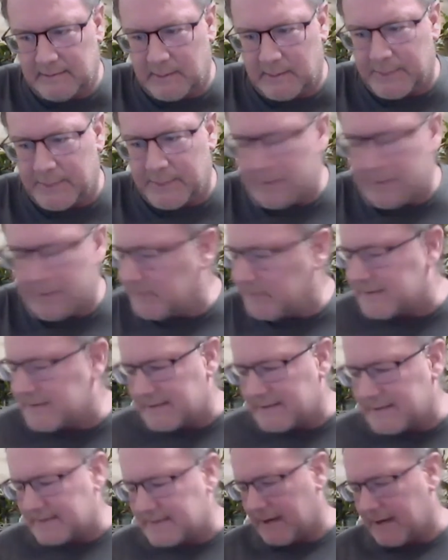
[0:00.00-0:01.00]
people just
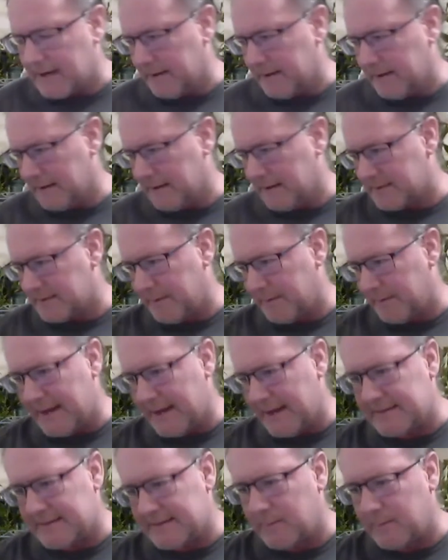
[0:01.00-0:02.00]
discount aerosol
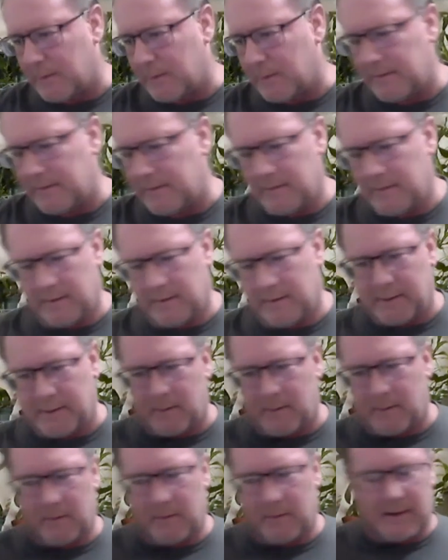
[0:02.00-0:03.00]
masking.
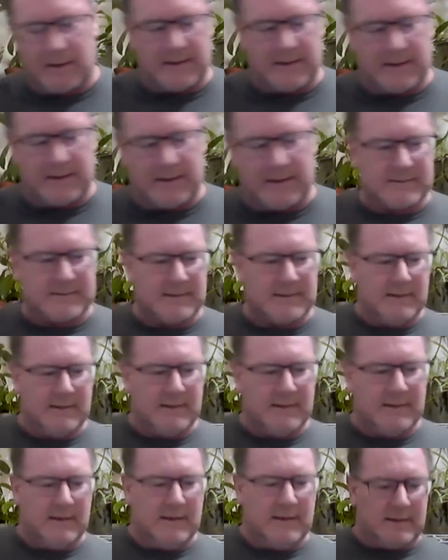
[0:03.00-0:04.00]
And as
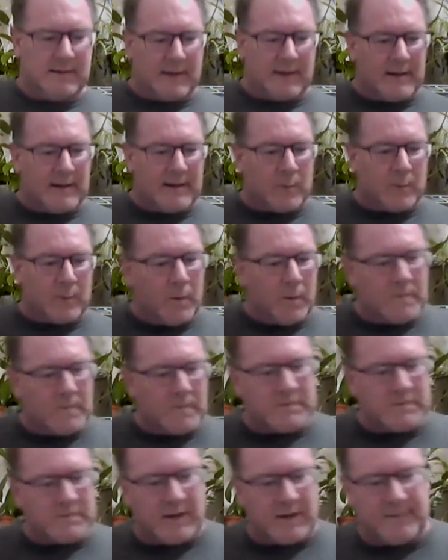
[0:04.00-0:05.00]
Guy
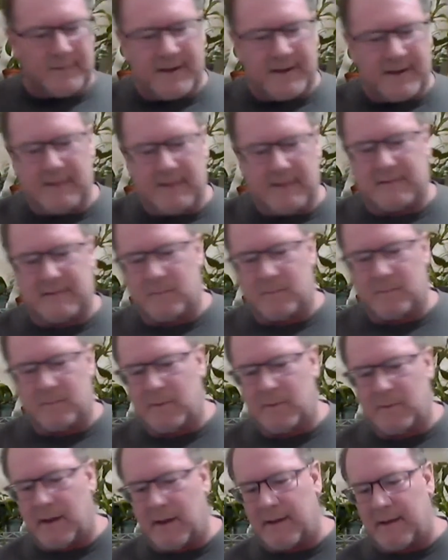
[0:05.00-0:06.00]
quotes James Hansen,
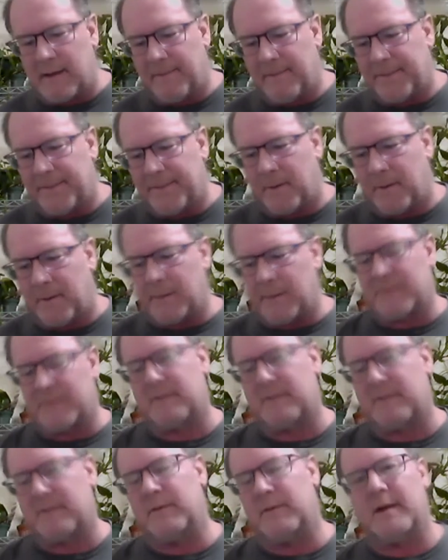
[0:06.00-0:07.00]
a
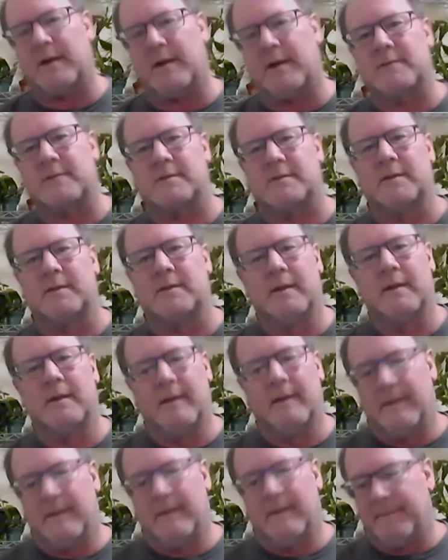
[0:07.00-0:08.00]
30% reduction
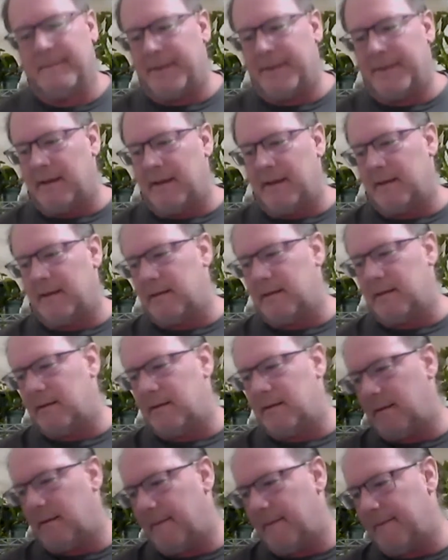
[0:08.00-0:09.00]
in